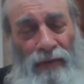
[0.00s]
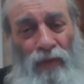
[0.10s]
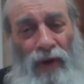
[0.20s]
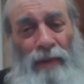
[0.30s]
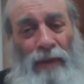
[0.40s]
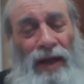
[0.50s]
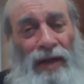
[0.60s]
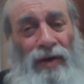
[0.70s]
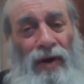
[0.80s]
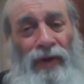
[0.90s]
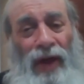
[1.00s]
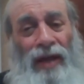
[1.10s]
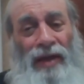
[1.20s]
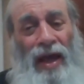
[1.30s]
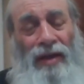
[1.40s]
watermelon or
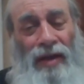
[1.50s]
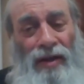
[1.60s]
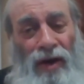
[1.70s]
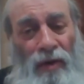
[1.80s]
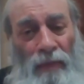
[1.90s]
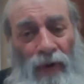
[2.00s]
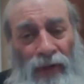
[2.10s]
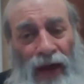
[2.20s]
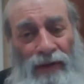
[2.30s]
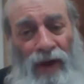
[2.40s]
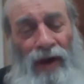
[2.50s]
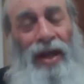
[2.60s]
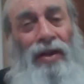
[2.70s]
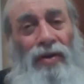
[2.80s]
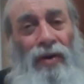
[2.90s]
that cantaloupe or that
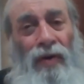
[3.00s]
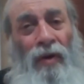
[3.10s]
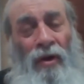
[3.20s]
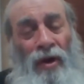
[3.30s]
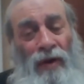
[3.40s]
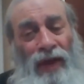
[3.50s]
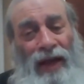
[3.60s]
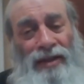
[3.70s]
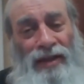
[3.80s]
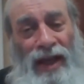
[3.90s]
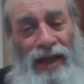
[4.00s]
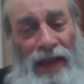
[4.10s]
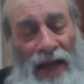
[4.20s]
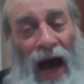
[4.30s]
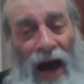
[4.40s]
honeydew that's in
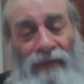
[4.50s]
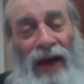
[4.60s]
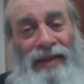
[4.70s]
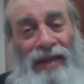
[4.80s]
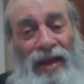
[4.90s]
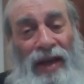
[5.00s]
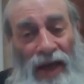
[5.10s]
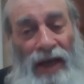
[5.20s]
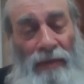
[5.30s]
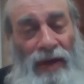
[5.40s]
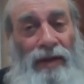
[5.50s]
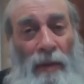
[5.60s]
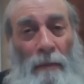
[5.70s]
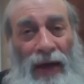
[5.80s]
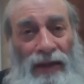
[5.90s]
the avatichim in
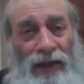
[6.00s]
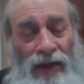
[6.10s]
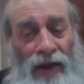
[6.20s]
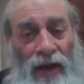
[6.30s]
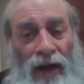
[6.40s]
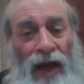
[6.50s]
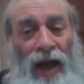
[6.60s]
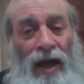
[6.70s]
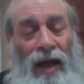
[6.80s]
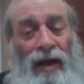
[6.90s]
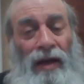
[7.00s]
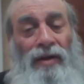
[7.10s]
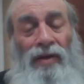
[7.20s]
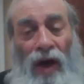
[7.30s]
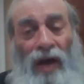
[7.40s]
the melon
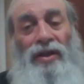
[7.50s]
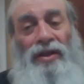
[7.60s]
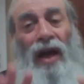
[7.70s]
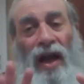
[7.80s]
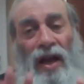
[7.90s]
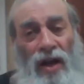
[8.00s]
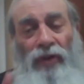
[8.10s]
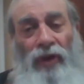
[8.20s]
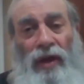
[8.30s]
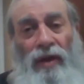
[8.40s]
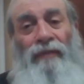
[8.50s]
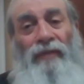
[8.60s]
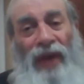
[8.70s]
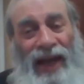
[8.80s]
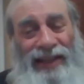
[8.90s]
does nothing.
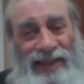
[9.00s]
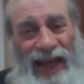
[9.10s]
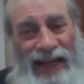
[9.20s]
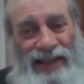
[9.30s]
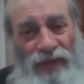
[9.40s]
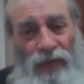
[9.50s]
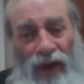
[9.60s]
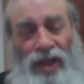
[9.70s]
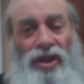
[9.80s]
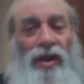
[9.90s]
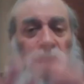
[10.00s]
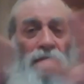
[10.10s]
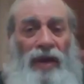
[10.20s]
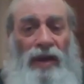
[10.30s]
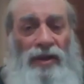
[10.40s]
It stays fresh,
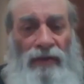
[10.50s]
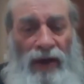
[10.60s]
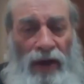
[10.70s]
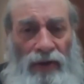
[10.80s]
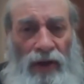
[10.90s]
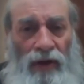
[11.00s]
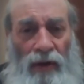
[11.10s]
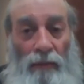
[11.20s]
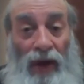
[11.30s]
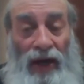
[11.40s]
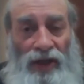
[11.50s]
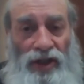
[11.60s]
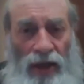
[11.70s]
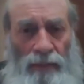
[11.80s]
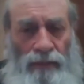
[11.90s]
being surrounded by
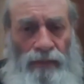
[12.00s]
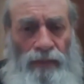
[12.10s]
Hashem.